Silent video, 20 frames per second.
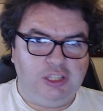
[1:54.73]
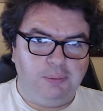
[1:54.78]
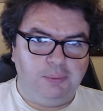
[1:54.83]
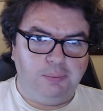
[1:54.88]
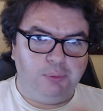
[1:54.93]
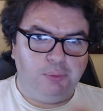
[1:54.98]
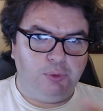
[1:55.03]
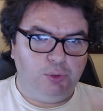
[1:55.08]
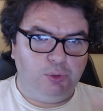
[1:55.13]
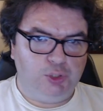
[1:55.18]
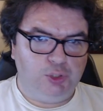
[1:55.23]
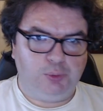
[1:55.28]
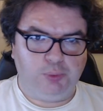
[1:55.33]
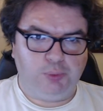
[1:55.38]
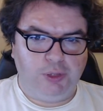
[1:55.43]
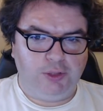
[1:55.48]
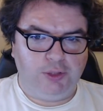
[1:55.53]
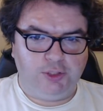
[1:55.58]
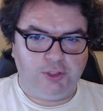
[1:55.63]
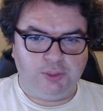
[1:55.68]
Blues
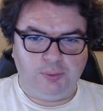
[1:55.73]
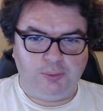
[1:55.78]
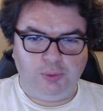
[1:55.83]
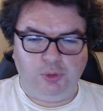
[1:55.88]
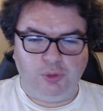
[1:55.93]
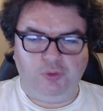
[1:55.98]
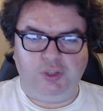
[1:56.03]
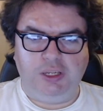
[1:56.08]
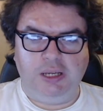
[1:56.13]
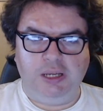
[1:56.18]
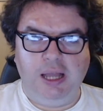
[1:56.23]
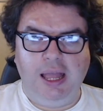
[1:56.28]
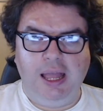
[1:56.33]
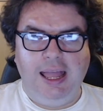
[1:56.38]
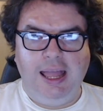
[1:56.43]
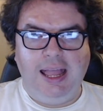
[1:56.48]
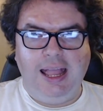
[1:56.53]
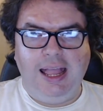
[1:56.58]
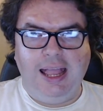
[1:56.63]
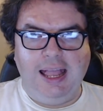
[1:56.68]
Brothers movie.
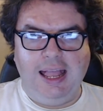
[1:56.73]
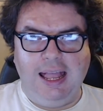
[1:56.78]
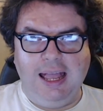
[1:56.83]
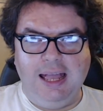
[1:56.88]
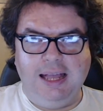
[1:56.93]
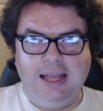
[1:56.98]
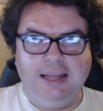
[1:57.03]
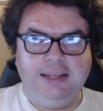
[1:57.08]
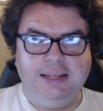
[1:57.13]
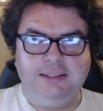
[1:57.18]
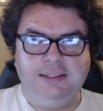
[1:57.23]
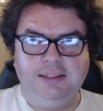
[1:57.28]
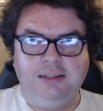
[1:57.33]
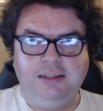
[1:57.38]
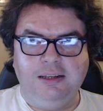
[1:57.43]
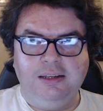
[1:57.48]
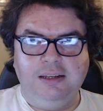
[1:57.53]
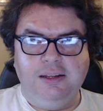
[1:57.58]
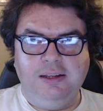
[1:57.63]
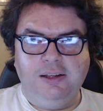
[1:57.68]
And
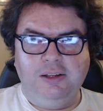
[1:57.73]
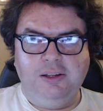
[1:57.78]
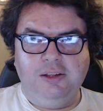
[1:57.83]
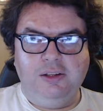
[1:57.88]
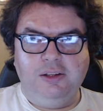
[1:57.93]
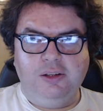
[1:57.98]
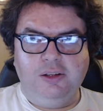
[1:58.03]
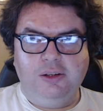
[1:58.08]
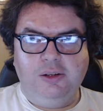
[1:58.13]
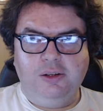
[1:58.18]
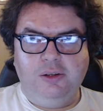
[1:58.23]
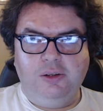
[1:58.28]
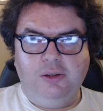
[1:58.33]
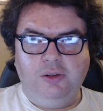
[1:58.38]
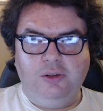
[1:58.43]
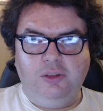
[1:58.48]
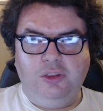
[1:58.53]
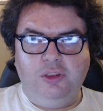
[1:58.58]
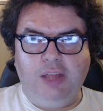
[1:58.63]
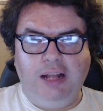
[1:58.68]

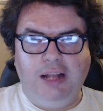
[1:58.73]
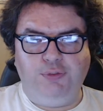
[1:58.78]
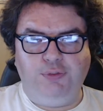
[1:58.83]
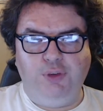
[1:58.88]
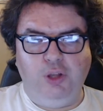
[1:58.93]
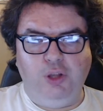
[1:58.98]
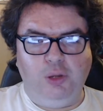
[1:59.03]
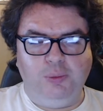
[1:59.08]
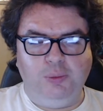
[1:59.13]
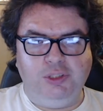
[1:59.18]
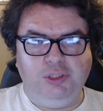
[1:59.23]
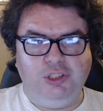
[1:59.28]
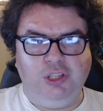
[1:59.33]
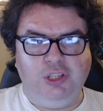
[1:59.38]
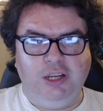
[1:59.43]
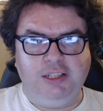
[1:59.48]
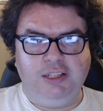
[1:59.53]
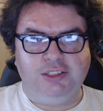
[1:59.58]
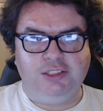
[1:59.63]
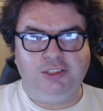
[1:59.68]
that film
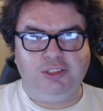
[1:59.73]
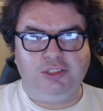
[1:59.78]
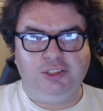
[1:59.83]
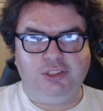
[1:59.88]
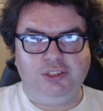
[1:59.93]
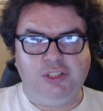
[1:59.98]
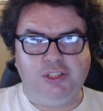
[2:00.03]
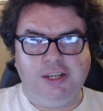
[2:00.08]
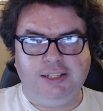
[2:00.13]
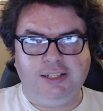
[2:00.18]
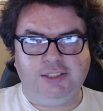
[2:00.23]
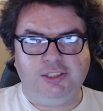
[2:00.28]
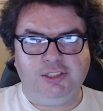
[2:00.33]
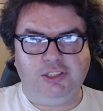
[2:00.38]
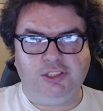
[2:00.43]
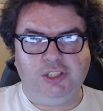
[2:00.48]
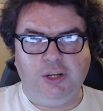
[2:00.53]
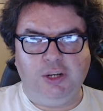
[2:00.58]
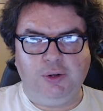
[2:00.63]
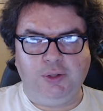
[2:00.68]
doesn't
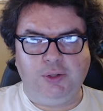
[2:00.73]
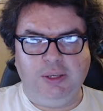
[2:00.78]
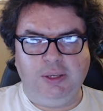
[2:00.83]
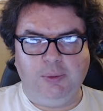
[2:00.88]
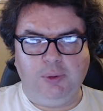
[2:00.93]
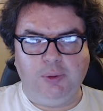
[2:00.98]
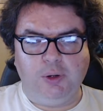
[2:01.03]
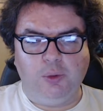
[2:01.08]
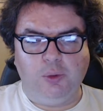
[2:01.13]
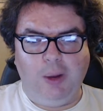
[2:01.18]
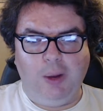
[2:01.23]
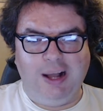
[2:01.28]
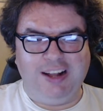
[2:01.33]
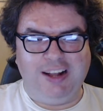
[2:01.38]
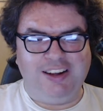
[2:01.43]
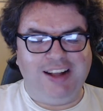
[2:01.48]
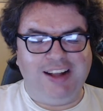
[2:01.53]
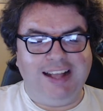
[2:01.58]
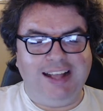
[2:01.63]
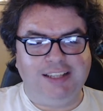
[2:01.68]
necessarily
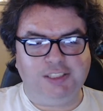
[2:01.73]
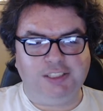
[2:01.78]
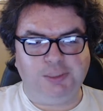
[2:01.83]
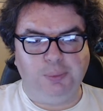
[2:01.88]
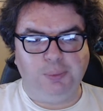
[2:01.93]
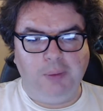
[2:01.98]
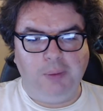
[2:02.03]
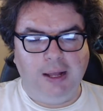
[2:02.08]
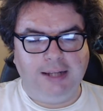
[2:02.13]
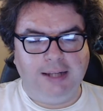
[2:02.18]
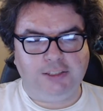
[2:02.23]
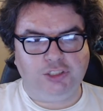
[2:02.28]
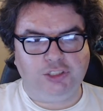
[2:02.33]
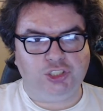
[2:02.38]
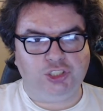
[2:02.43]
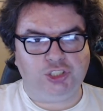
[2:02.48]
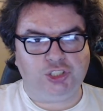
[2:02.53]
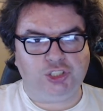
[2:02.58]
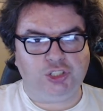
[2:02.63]
require as much